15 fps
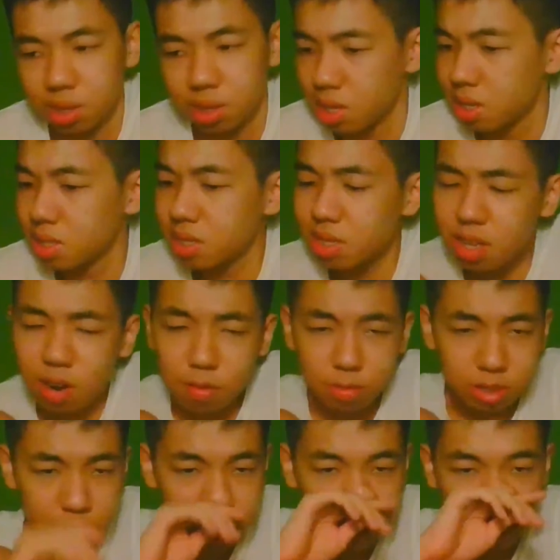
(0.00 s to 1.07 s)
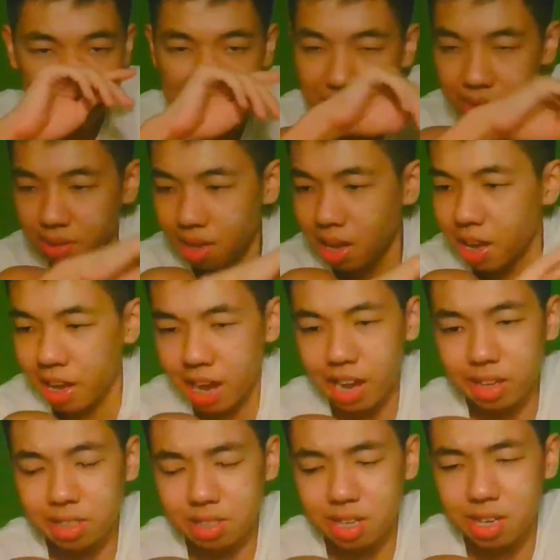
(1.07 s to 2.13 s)
Instead of just
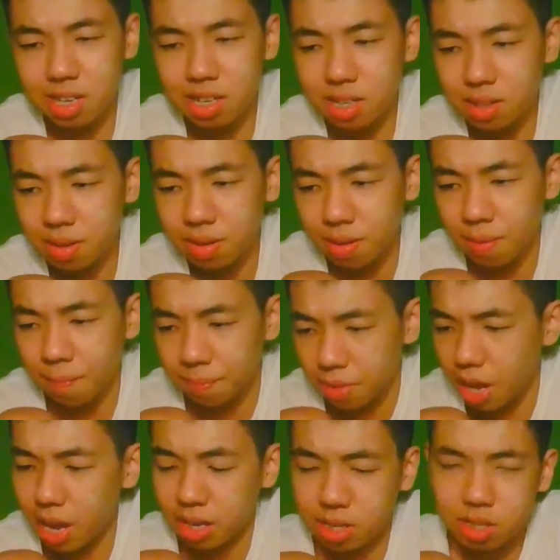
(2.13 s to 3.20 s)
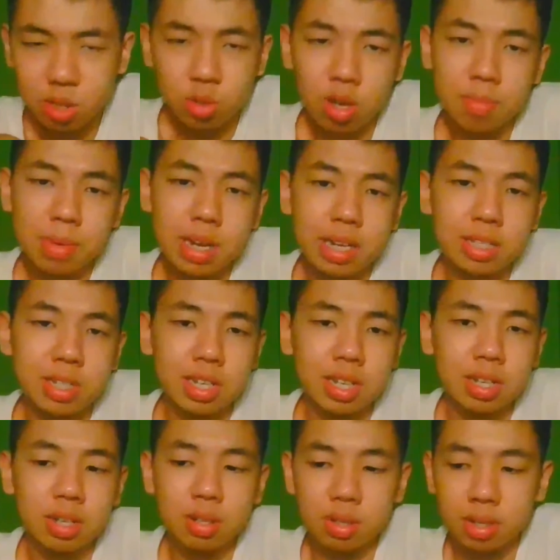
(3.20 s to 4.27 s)
hating and discriminating,